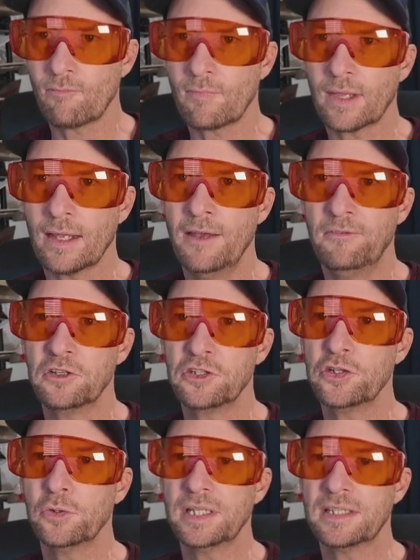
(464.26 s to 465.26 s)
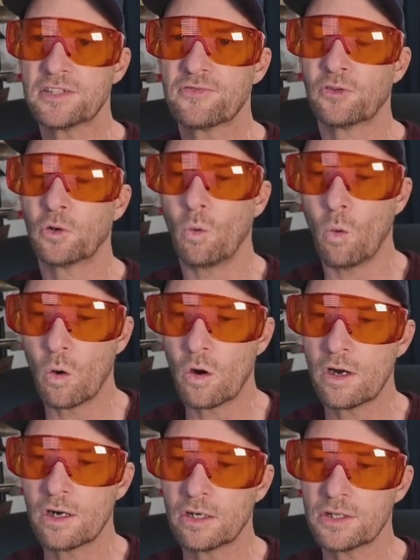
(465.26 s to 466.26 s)
If you're doing this for
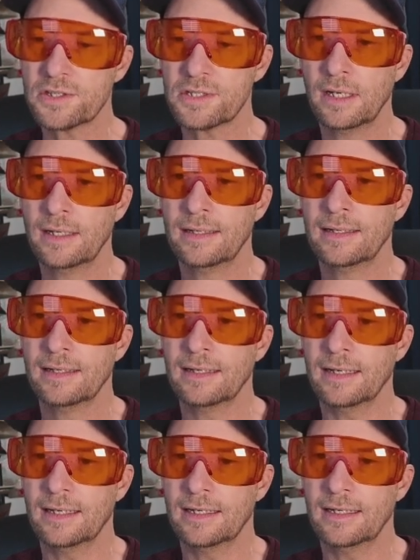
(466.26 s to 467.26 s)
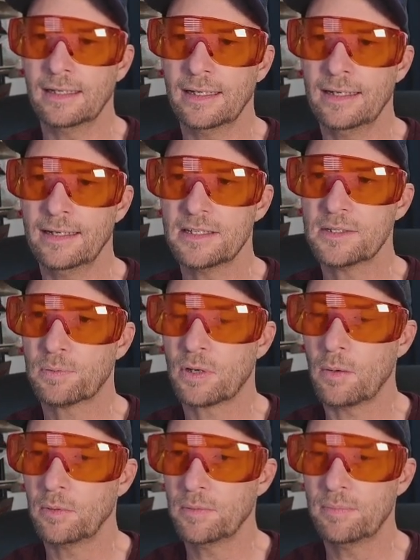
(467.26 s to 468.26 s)
orders, it is
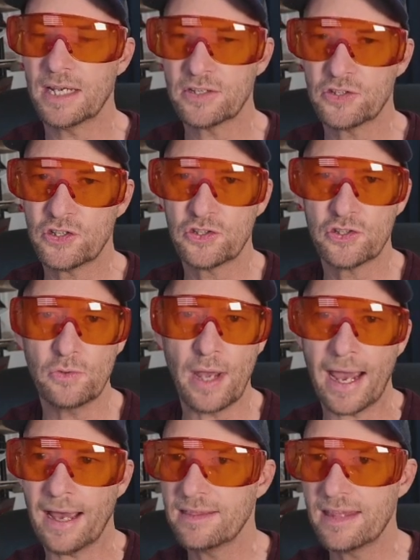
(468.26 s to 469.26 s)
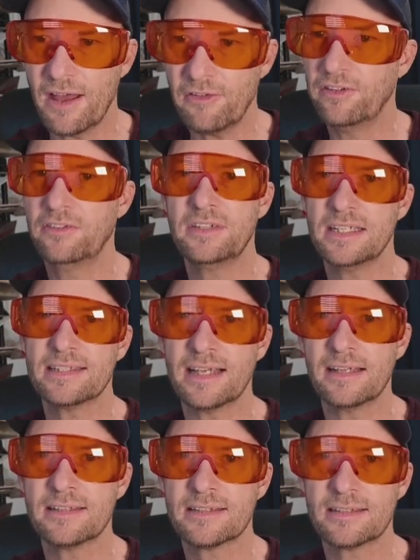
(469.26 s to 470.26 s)
probably best just to add that 50
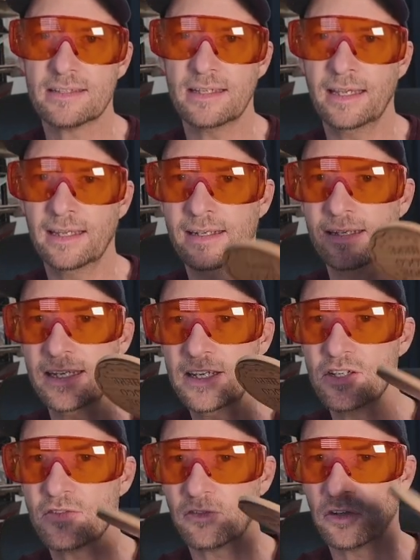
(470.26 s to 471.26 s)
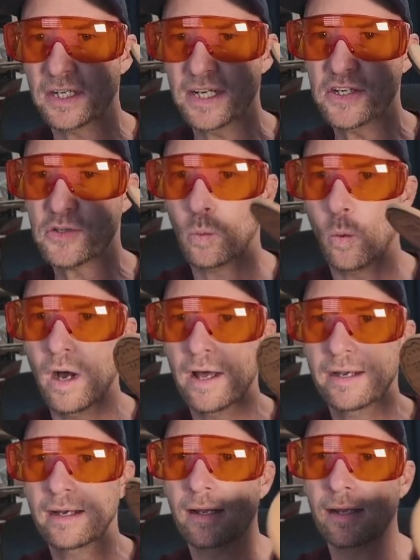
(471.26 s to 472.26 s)
cents in for each
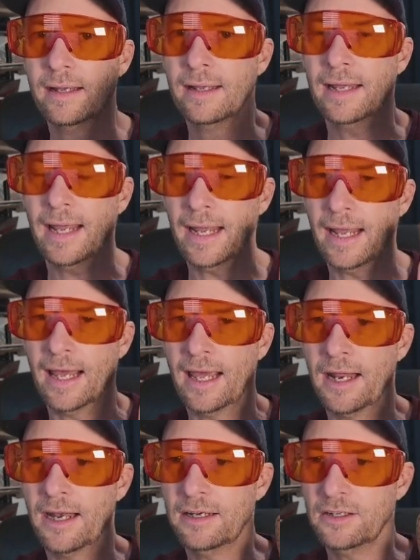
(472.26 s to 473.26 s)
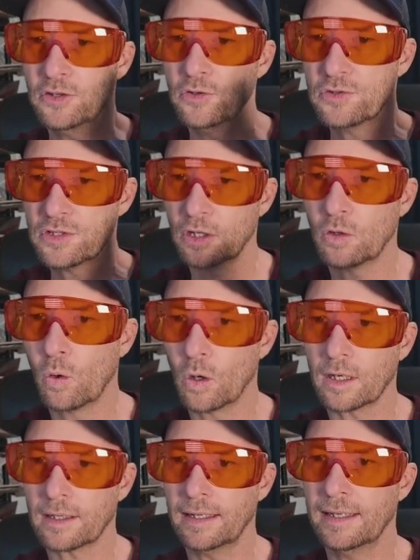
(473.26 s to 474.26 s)
one and use the
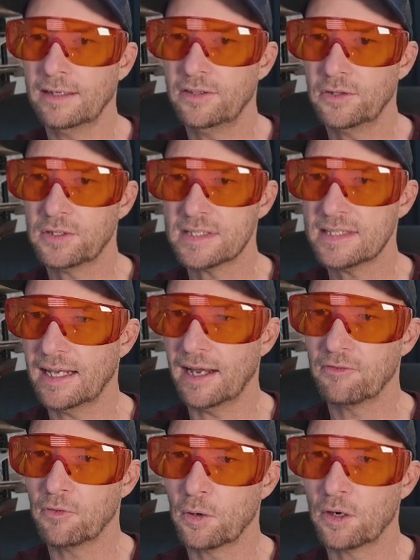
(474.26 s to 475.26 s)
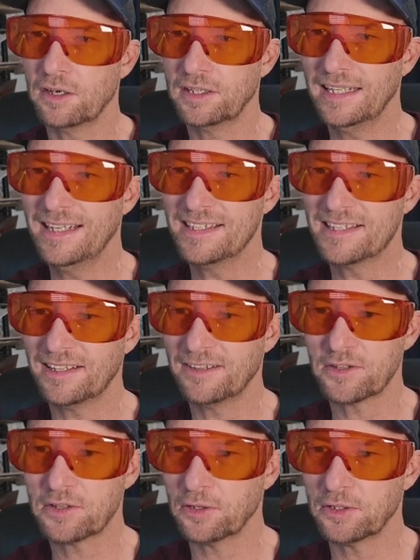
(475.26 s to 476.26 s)
cork. And you can see I've ordered these.
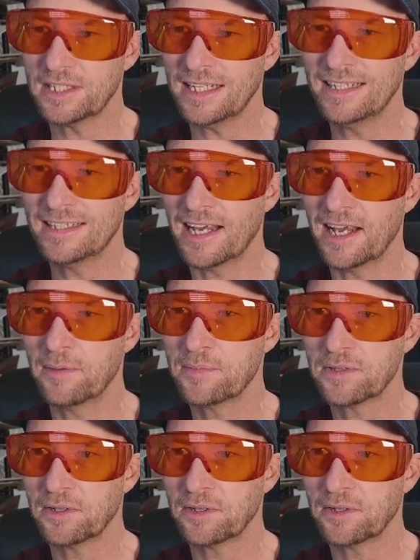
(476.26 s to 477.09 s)
Here's 13 times.